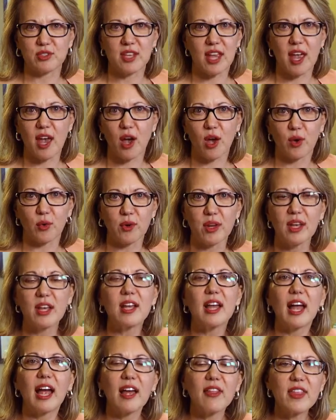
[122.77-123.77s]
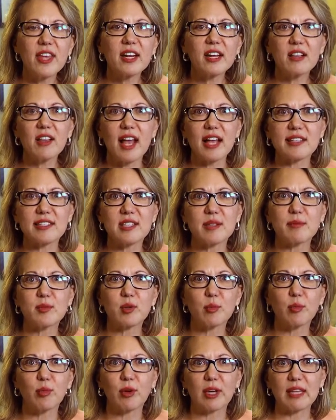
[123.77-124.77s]
down. And then I'll ask them
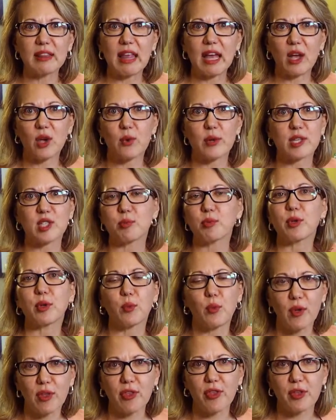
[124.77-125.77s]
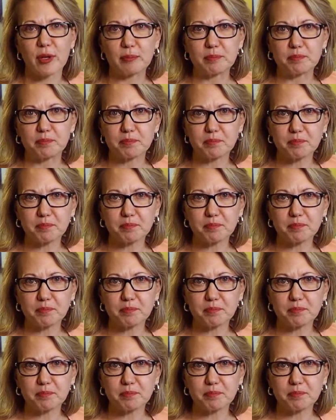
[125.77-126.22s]
to bring that QuickSplint with them